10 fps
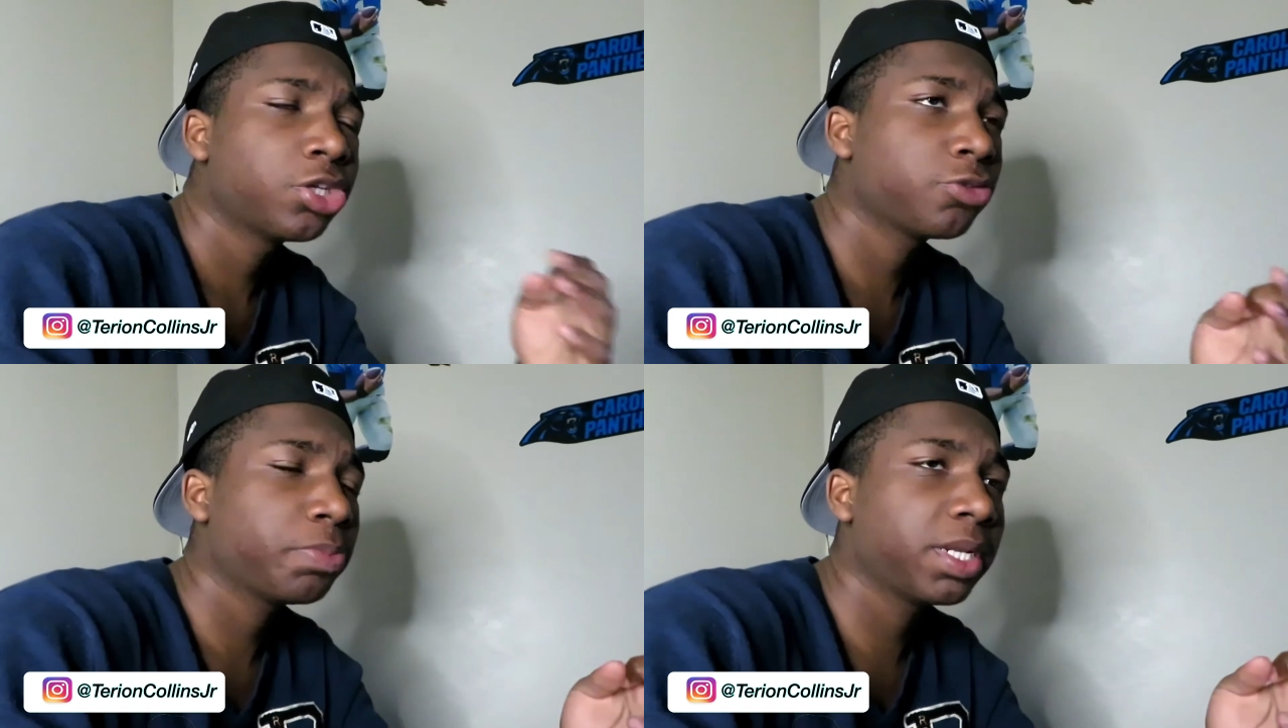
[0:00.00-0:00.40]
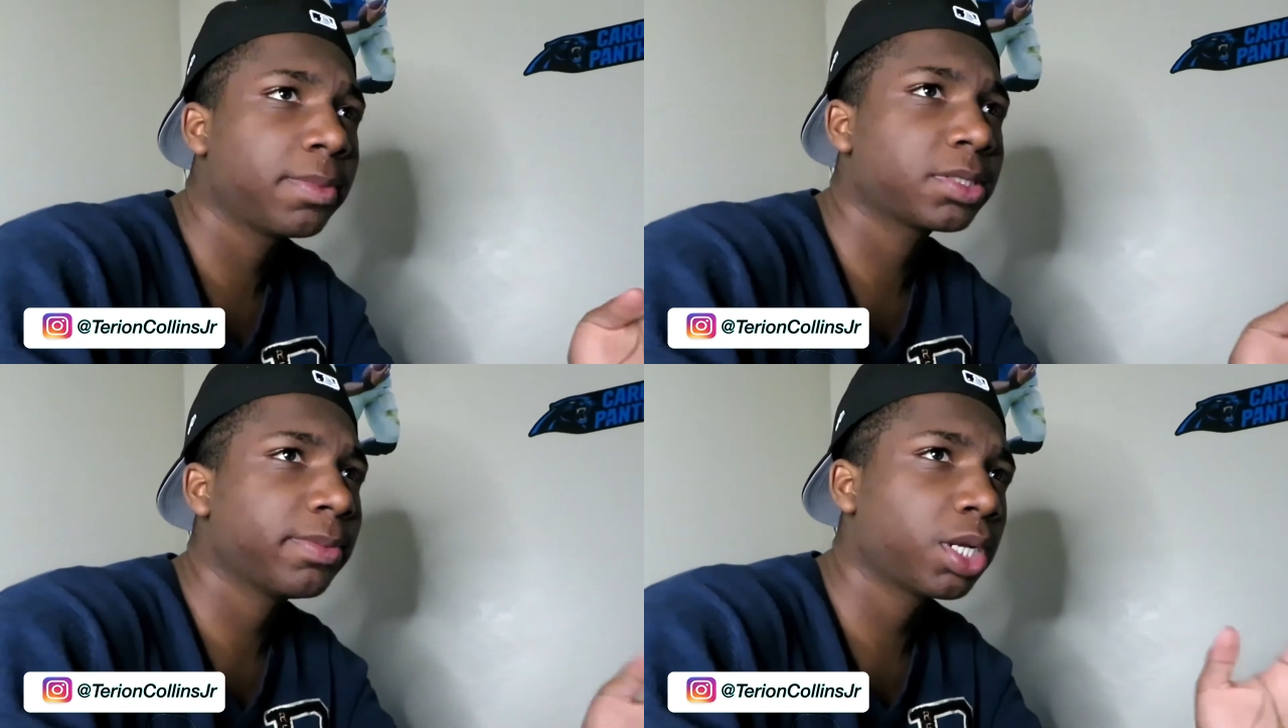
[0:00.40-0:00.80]
So pretty
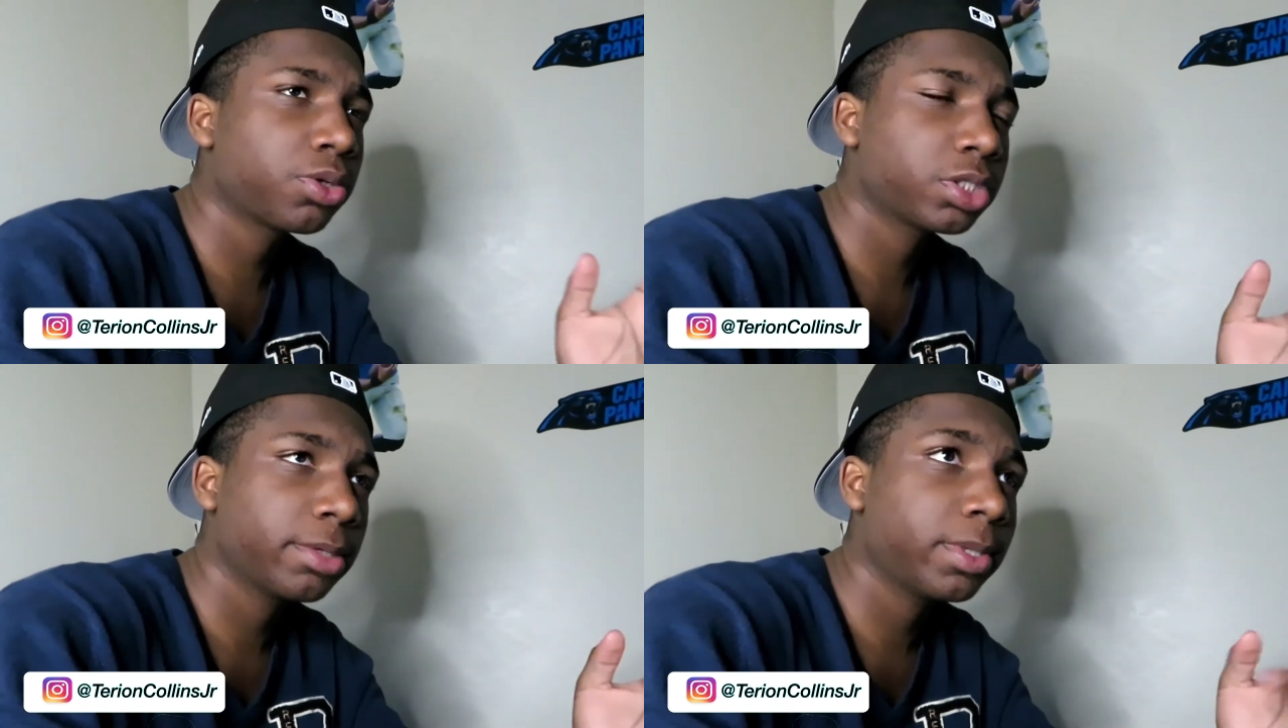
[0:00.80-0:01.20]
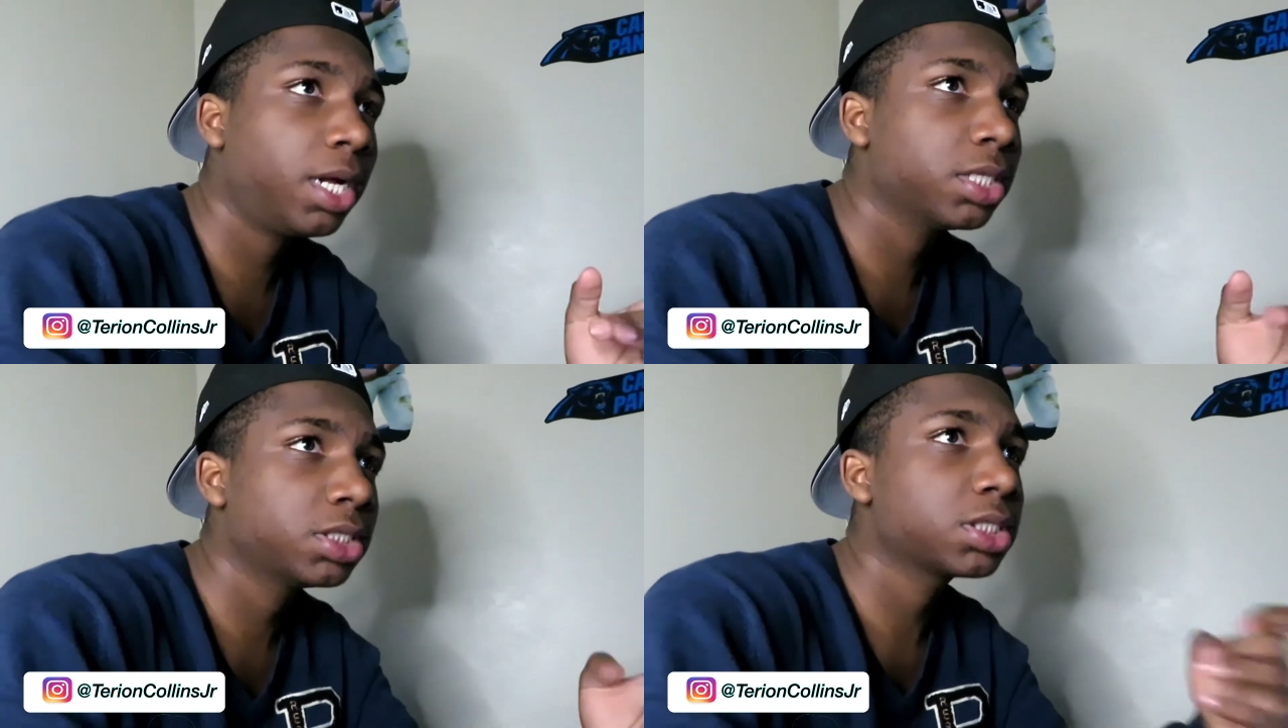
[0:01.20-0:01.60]
much medical
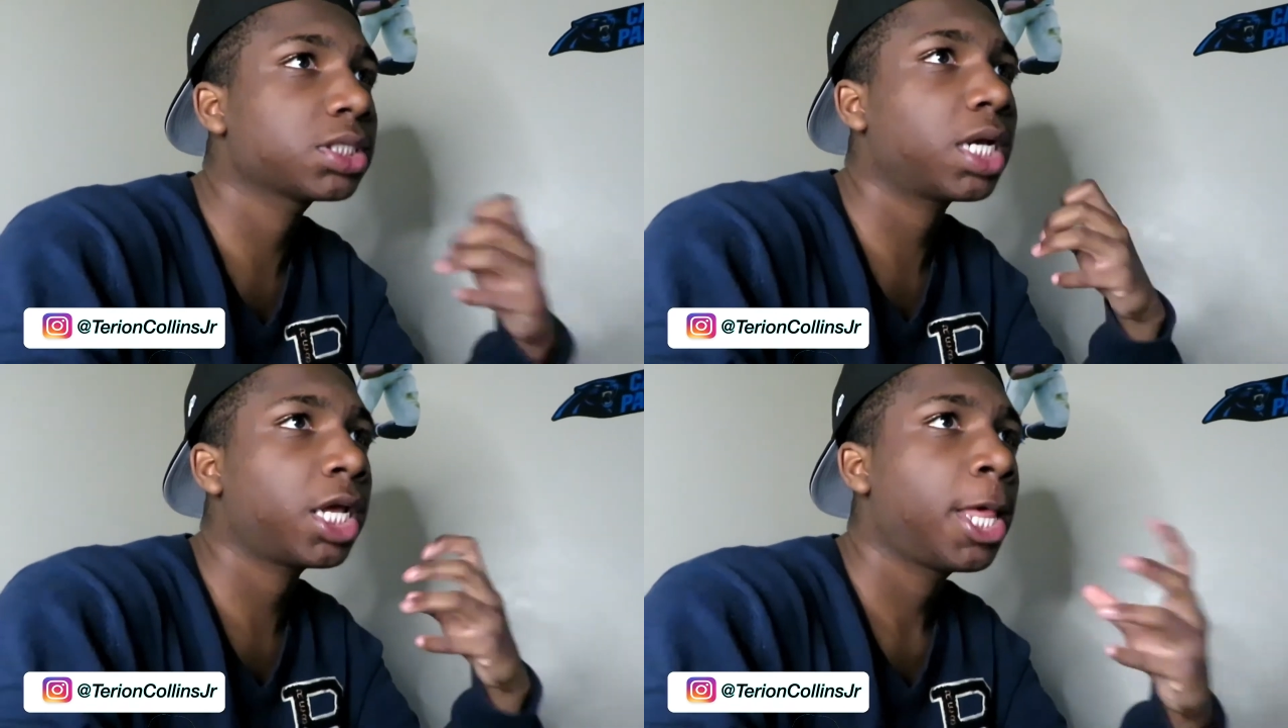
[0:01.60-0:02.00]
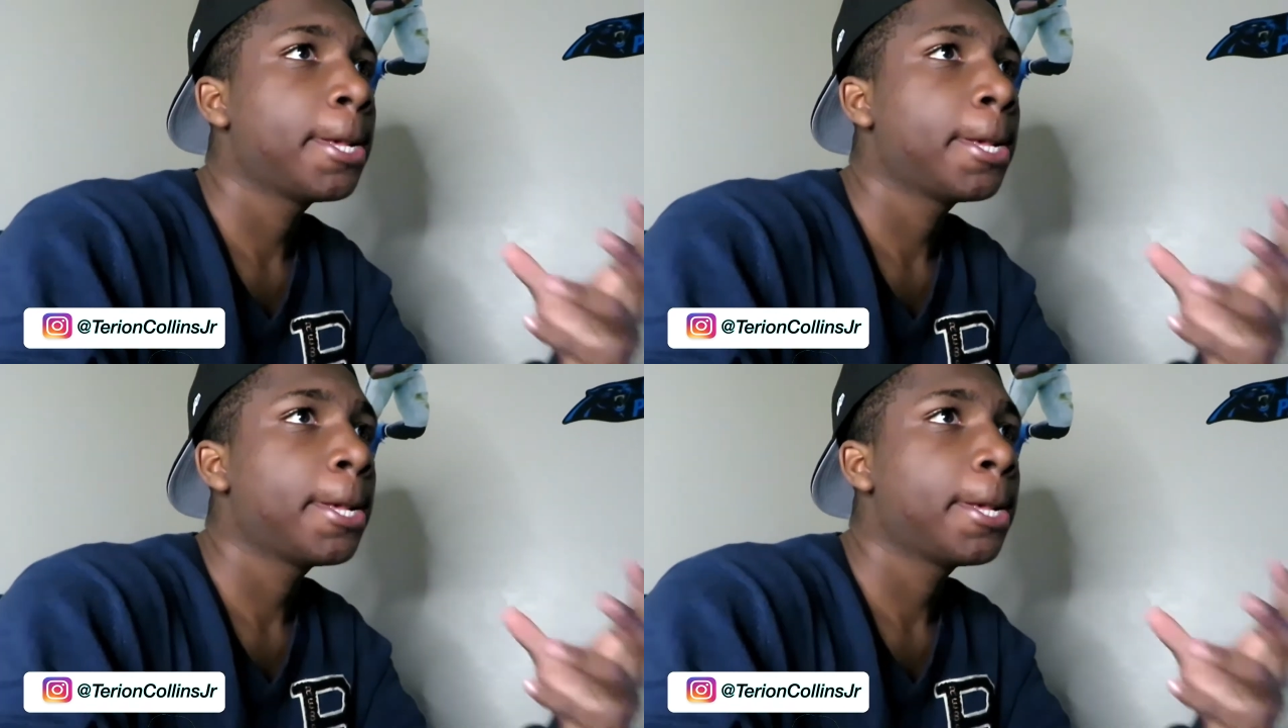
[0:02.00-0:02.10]
terminology is like,